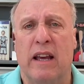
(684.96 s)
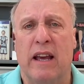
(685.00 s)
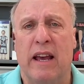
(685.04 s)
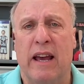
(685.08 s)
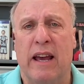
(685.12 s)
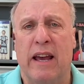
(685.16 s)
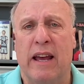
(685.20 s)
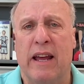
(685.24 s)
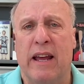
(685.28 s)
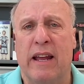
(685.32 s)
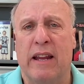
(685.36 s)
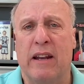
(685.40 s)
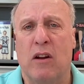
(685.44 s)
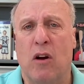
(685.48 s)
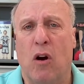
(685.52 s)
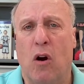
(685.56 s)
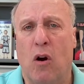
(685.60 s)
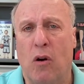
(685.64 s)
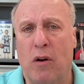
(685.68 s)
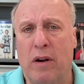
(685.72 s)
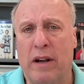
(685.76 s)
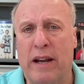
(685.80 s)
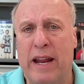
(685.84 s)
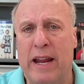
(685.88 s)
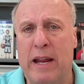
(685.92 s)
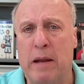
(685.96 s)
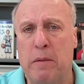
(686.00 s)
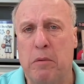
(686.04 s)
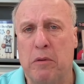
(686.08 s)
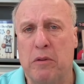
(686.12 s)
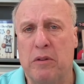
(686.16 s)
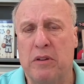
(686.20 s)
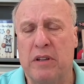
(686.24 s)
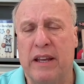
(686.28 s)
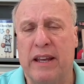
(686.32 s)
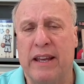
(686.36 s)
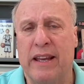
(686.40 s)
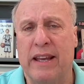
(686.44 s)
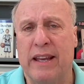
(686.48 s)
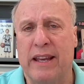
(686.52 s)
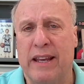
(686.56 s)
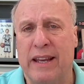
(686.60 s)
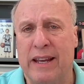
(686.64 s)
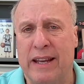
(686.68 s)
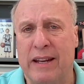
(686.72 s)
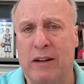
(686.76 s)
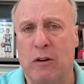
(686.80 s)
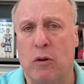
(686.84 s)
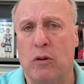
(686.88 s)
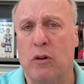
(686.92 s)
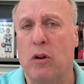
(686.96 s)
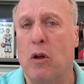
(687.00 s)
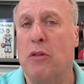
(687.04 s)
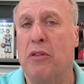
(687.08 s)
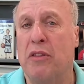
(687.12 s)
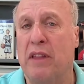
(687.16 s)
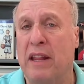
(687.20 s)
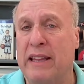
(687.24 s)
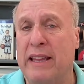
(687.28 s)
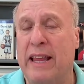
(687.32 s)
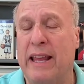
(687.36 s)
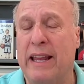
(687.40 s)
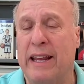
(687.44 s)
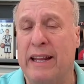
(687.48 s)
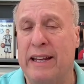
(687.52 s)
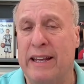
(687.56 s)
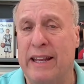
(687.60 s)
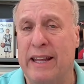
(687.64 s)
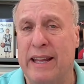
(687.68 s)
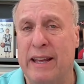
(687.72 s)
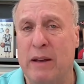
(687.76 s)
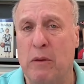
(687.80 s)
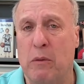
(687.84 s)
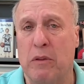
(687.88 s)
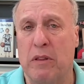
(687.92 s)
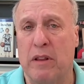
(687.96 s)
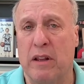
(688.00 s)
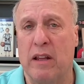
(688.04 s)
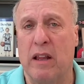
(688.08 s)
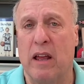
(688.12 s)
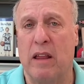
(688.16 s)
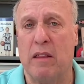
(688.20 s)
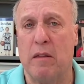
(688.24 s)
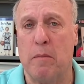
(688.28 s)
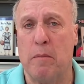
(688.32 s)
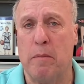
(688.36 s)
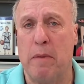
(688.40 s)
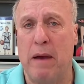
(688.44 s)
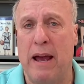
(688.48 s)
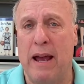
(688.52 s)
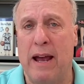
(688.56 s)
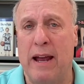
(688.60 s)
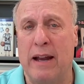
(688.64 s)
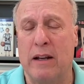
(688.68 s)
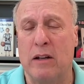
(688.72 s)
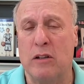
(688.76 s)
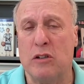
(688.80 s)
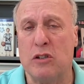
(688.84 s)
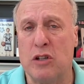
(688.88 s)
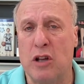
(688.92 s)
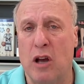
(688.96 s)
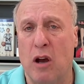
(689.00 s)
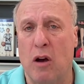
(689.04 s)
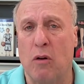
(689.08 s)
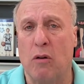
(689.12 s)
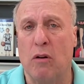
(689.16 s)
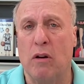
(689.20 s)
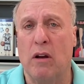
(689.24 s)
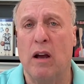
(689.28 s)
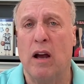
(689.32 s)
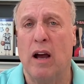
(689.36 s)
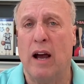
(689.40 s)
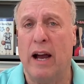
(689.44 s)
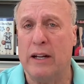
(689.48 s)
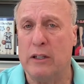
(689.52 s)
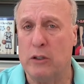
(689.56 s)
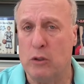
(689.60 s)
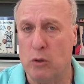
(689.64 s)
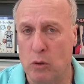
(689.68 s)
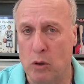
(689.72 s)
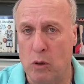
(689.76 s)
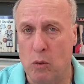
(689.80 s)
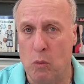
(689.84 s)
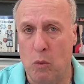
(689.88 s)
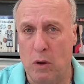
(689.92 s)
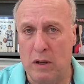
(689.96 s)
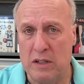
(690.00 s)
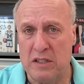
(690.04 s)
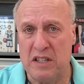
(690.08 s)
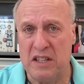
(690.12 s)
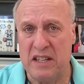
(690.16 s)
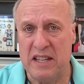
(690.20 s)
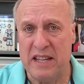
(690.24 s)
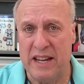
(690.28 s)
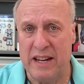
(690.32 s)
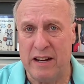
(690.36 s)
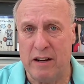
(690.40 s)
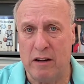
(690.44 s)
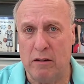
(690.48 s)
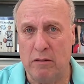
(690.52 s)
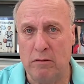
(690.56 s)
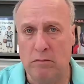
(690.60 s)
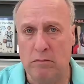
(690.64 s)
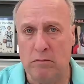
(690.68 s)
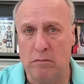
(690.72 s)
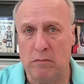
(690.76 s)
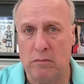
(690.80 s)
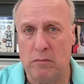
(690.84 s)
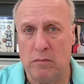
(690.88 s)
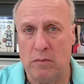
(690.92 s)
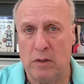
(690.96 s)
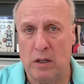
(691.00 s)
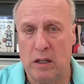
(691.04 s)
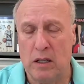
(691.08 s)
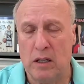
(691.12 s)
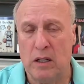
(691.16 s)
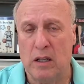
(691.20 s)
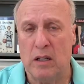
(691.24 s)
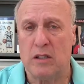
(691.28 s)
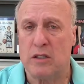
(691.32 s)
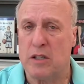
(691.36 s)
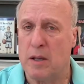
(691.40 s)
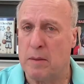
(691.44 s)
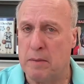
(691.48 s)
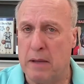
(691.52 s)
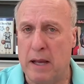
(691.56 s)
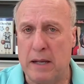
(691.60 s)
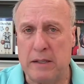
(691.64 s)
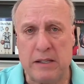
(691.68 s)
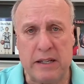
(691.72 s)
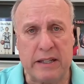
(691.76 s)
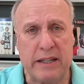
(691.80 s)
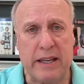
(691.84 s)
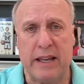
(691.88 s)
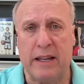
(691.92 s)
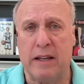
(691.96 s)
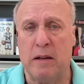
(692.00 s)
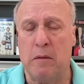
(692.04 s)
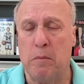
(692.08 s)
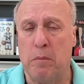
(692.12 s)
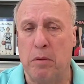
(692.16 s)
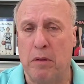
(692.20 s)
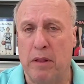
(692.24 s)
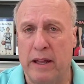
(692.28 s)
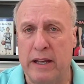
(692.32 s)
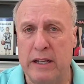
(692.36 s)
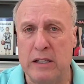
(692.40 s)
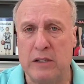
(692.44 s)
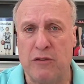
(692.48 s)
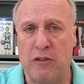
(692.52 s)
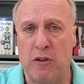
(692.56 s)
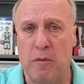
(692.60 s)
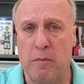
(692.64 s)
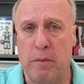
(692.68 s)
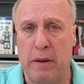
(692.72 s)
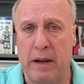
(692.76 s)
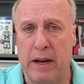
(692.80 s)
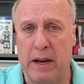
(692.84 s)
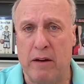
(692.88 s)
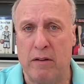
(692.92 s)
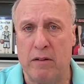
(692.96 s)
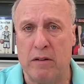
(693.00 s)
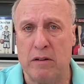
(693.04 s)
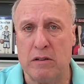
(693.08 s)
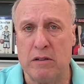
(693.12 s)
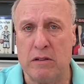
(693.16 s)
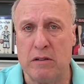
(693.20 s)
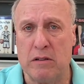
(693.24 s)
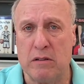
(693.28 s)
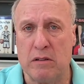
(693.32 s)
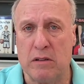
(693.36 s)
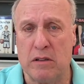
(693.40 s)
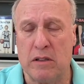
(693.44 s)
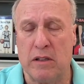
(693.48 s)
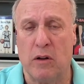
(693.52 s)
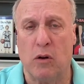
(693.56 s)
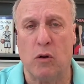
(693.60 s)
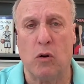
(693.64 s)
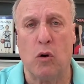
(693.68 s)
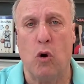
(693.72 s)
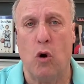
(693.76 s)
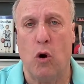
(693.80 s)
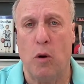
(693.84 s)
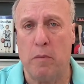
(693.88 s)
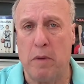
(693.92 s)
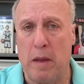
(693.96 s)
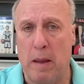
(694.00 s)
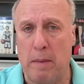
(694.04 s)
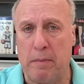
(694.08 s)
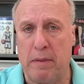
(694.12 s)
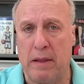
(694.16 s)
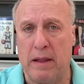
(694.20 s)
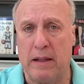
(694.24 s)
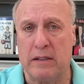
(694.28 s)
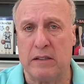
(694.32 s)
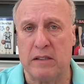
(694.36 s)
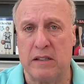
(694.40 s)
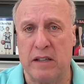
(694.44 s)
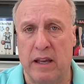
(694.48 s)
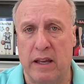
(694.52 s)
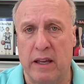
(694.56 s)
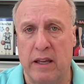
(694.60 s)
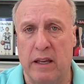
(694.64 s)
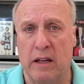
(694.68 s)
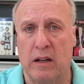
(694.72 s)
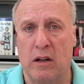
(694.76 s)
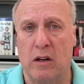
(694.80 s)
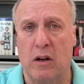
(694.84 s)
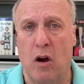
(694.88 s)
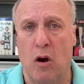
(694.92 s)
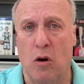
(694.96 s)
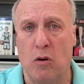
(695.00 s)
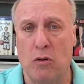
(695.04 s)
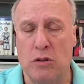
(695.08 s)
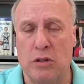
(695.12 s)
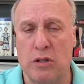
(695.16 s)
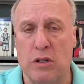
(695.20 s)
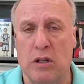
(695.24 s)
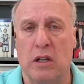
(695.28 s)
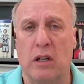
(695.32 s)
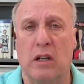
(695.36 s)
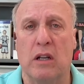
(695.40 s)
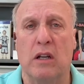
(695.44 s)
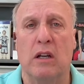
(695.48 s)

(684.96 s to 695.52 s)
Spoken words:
and aren't able to hit or don't think they can hit with another bat. So I do it once a year. Sometimes I get complaints from parents. They'll call me up. They say, Coach,